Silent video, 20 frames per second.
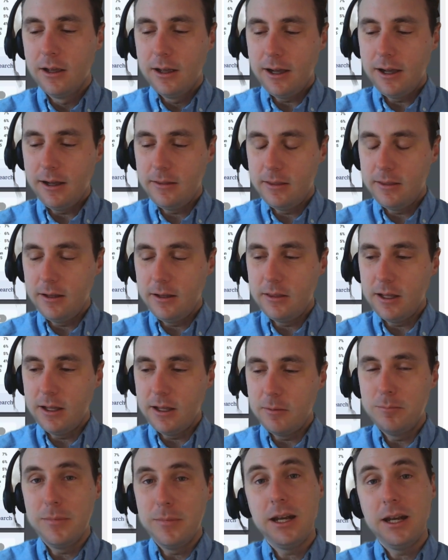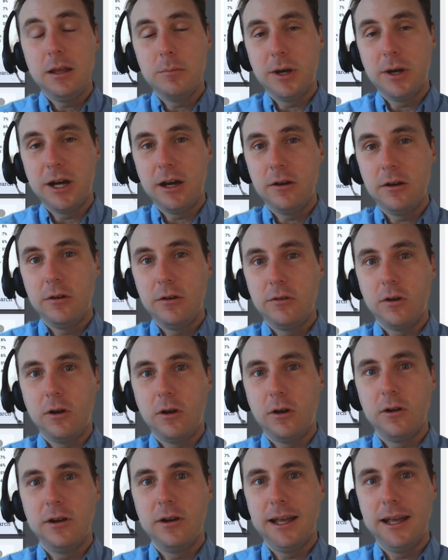I think that many buyers
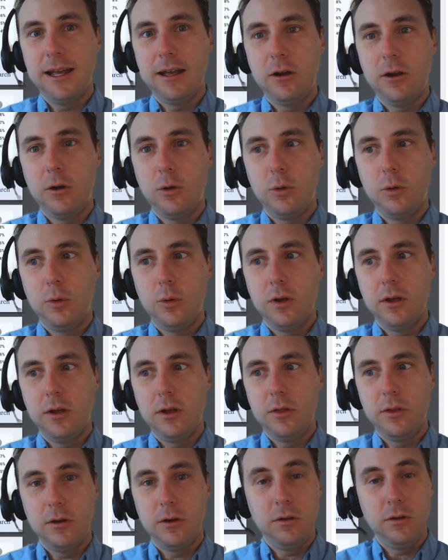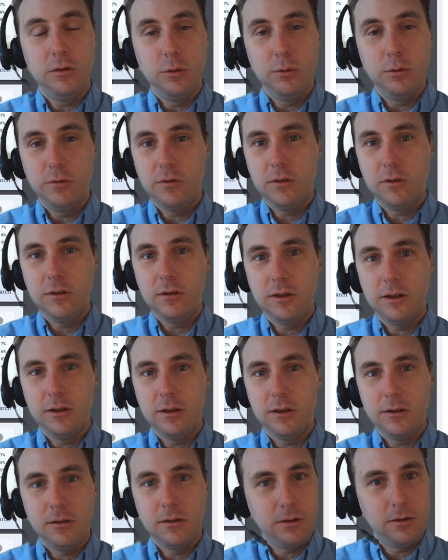are now, they're used to
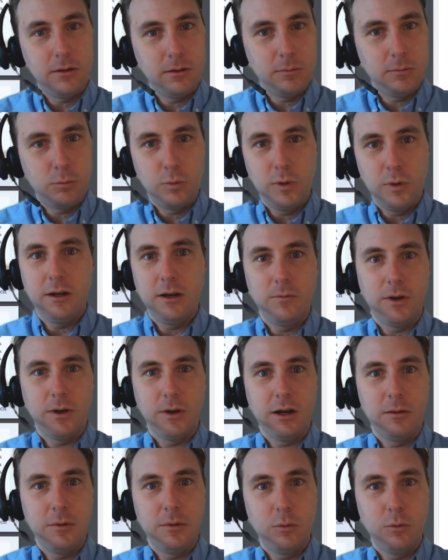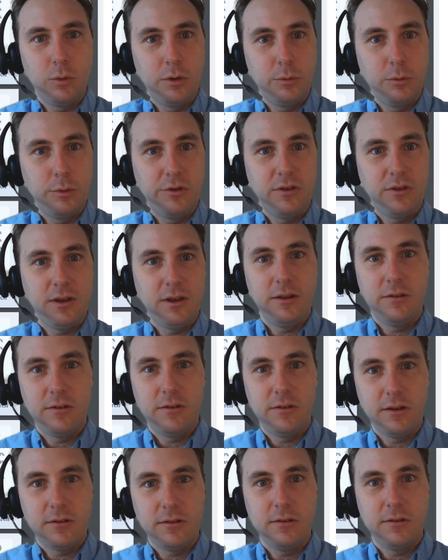the rate environment where we're seeing
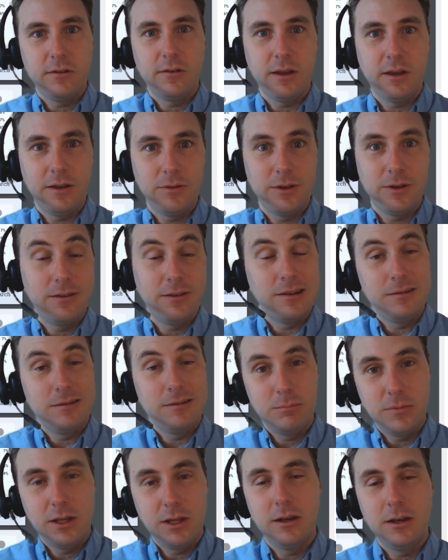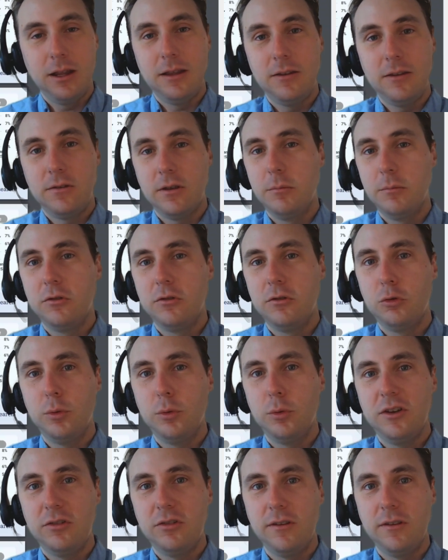sixes, sevens, and in some
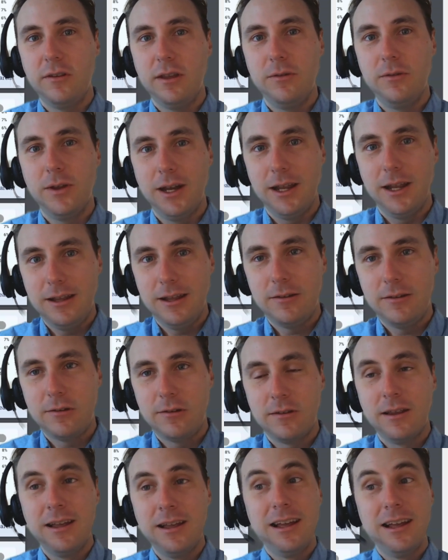situations, even eights.